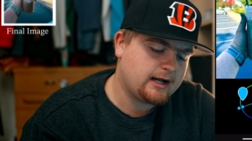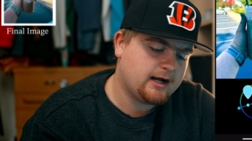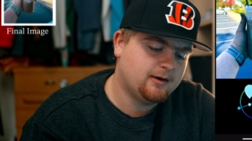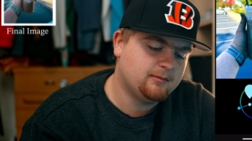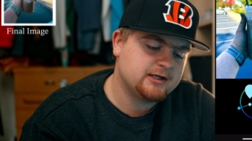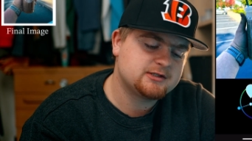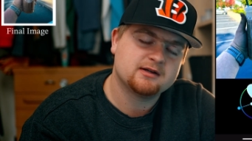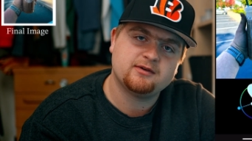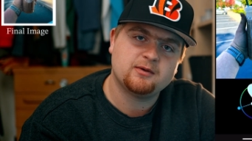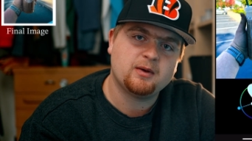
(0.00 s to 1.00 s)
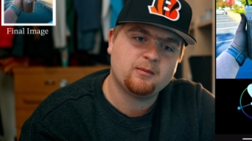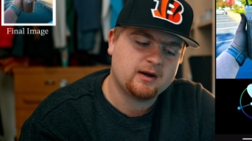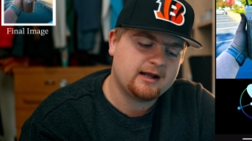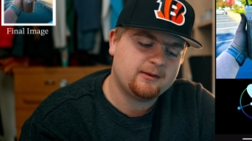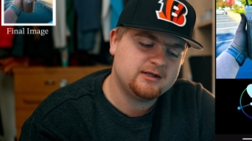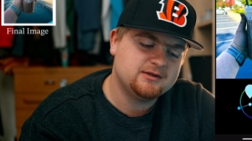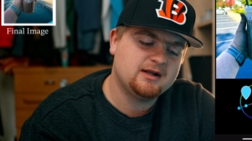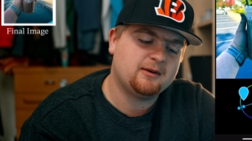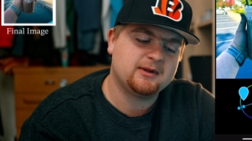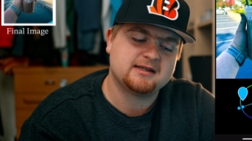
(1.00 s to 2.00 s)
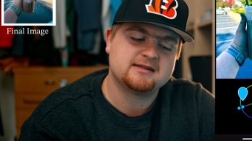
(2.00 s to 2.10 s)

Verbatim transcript: how much of it we want. Now we do not want